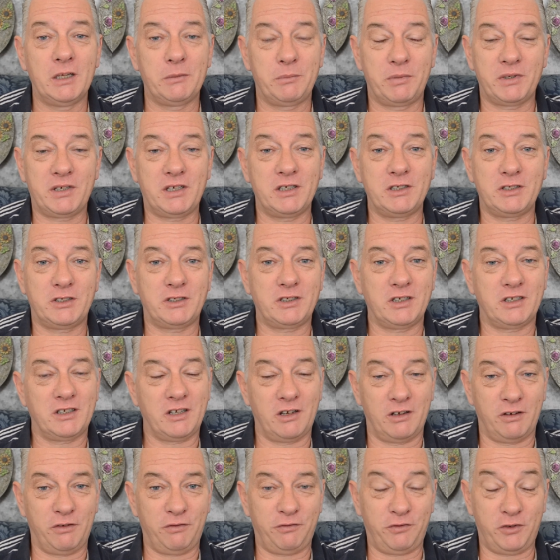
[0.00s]
because
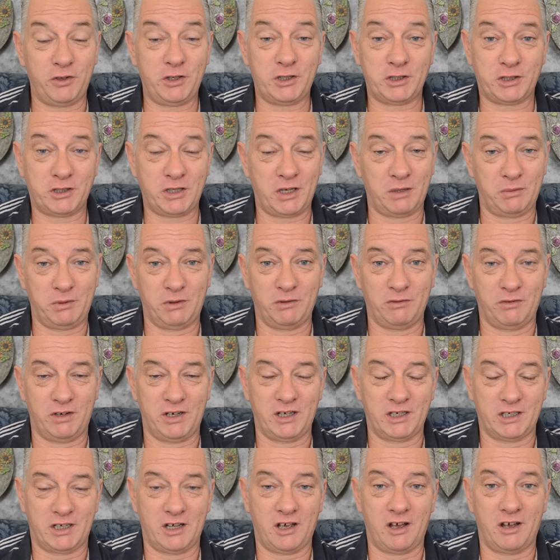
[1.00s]
the first time you
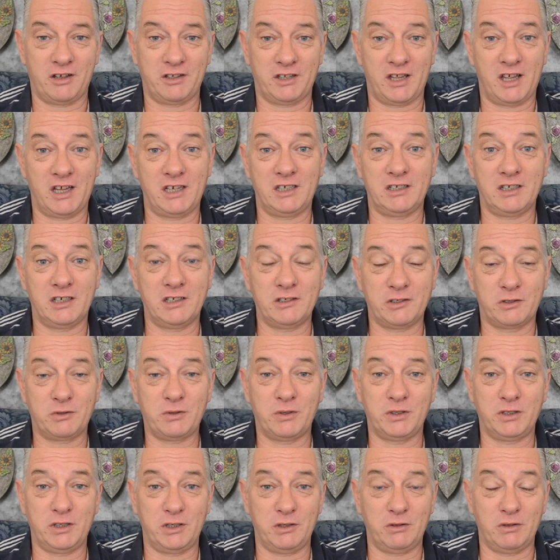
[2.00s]
reincarnate into
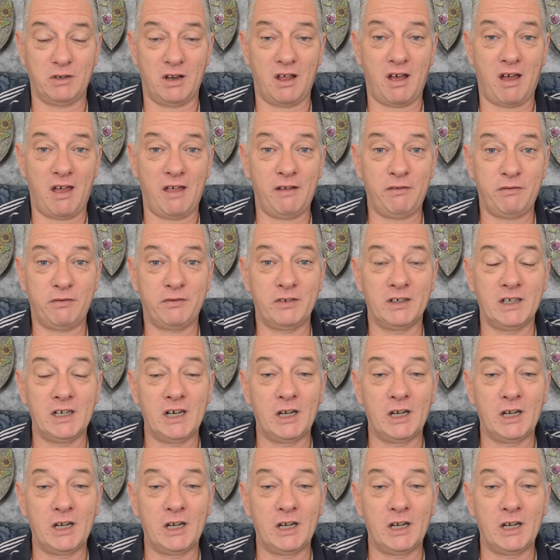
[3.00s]
a new life,